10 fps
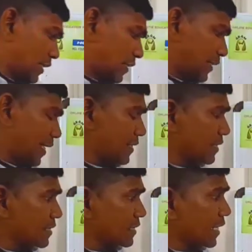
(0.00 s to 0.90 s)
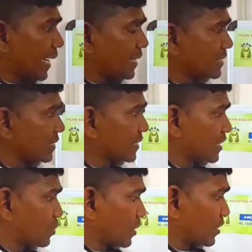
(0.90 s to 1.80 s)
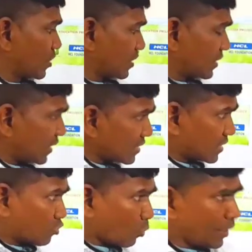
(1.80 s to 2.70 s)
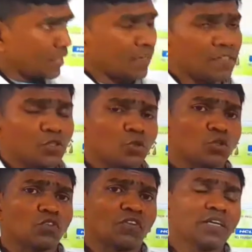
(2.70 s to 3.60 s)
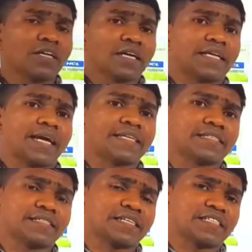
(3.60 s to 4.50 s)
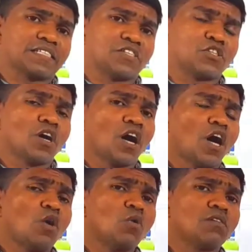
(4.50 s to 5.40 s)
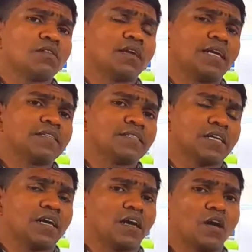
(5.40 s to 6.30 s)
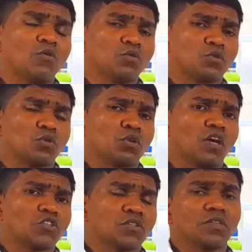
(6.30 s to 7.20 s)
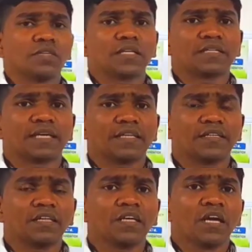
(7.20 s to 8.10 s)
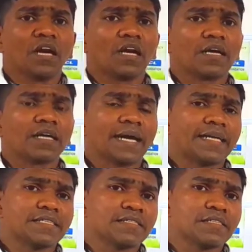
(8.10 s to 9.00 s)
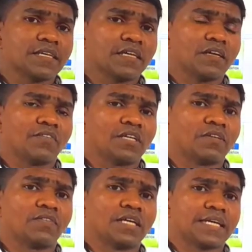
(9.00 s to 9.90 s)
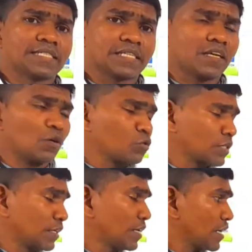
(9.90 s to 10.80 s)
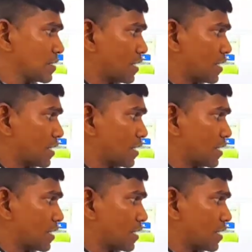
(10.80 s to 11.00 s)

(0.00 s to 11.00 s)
Next is gaseous exchange. This stomata is used for gaseous exchange. How our lungs, how through nostril we are taking the gas inside when we exhale outside.